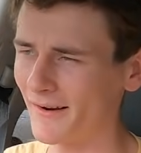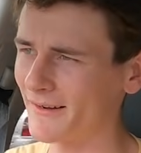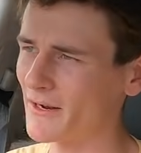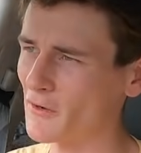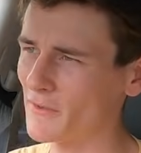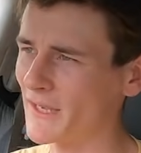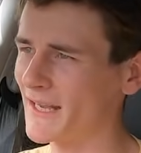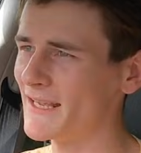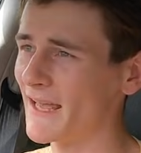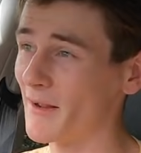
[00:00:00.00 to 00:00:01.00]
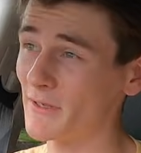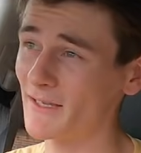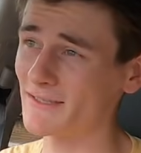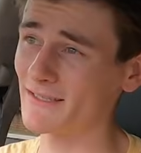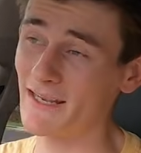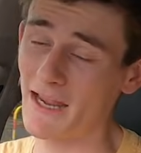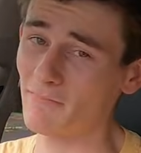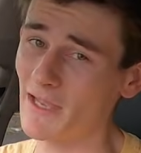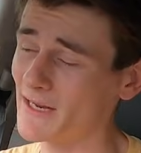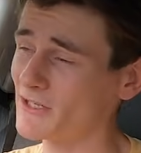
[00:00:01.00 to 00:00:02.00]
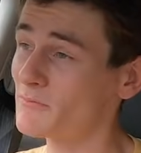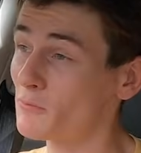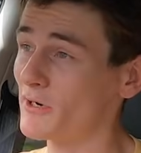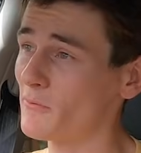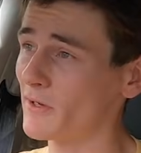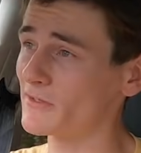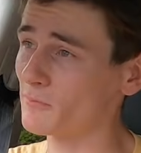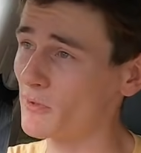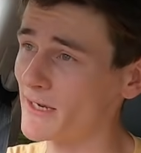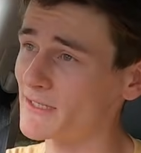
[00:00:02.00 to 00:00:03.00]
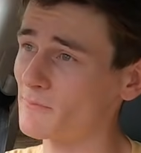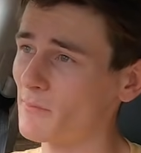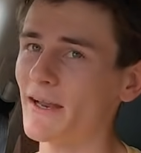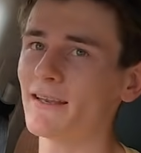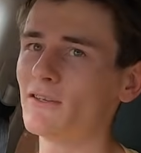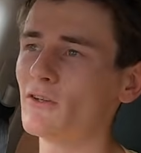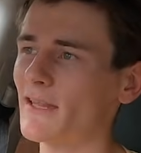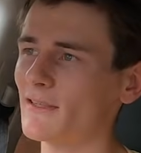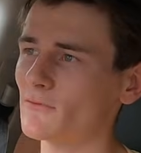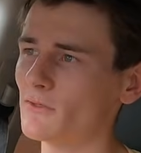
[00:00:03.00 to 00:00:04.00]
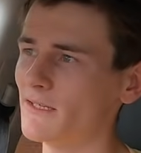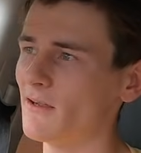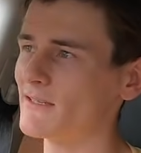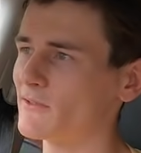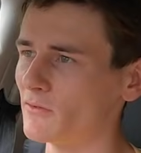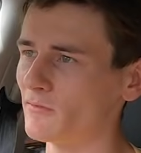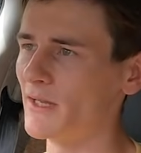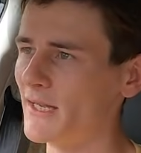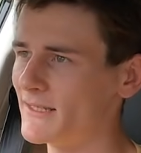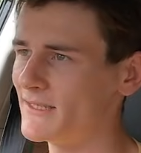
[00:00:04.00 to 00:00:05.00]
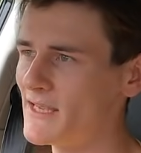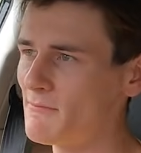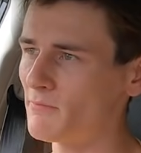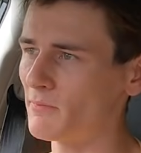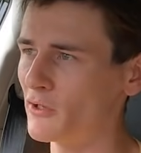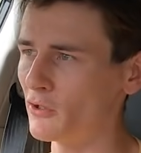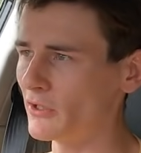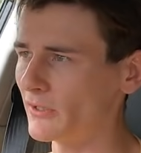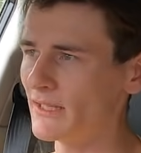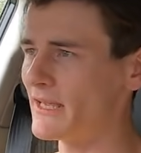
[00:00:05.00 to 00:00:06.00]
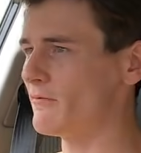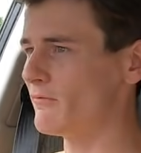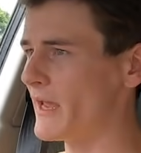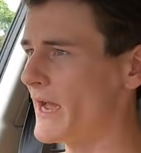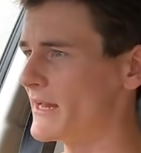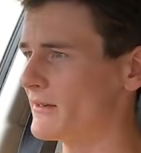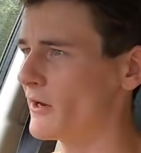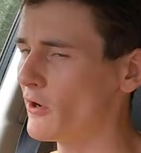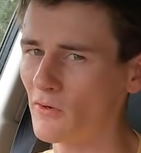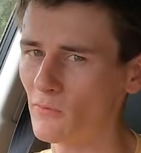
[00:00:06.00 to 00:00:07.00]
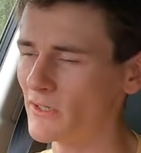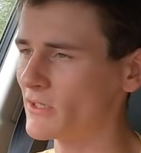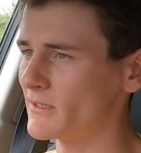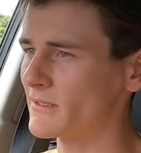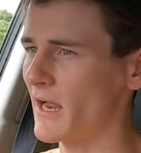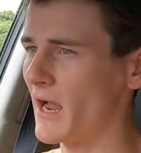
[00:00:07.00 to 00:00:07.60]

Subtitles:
I don't know if you can hear that because the NVH is pretty well suppressed, but you get this really nice sort of deep, gurgly V8 note, which is,